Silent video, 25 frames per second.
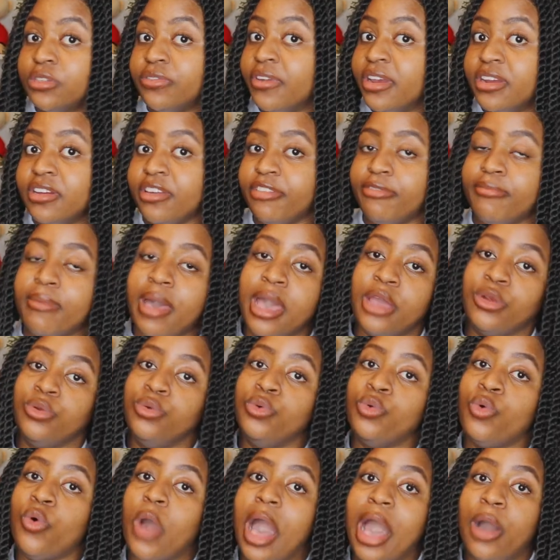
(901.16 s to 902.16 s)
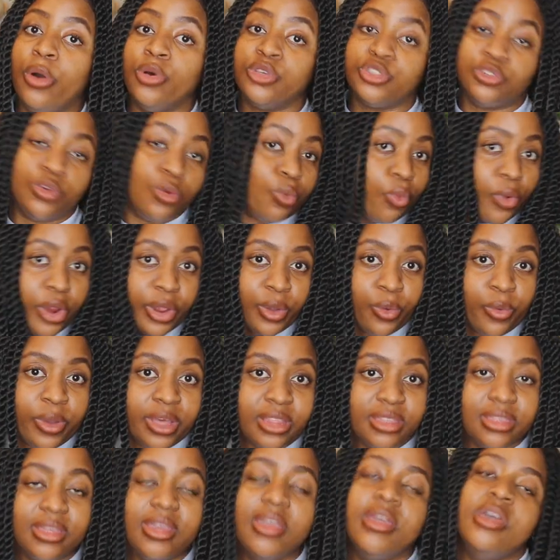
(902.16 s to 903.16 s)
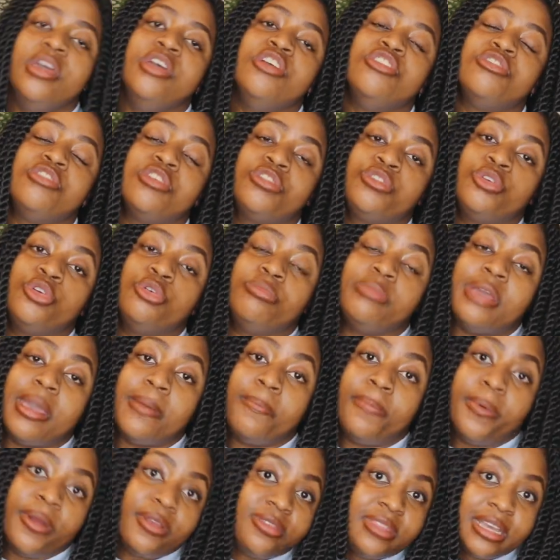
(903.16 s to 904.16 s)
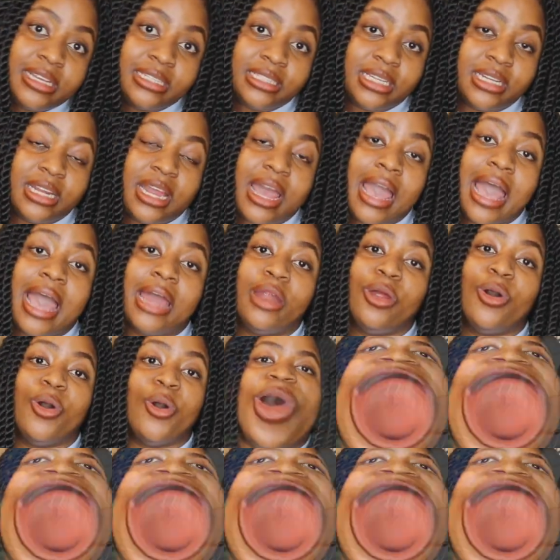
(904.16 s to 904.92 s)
friend of mine who I also work with. She threw me a birthday dinner at her